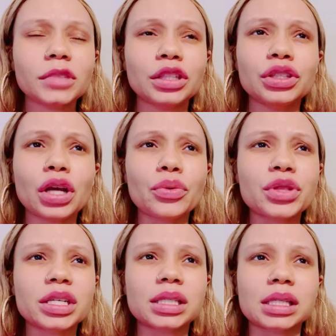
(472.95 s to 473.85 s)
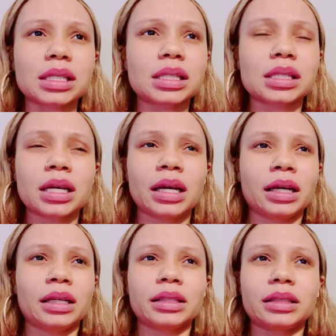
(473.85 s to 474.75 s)
you know, this is,
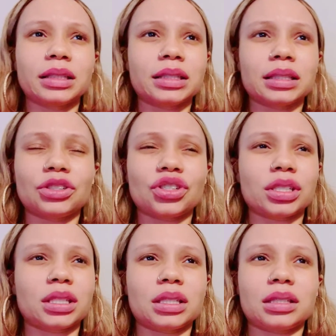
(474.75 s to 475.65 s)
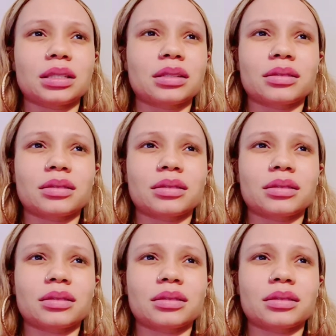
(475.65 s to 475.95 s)
this is just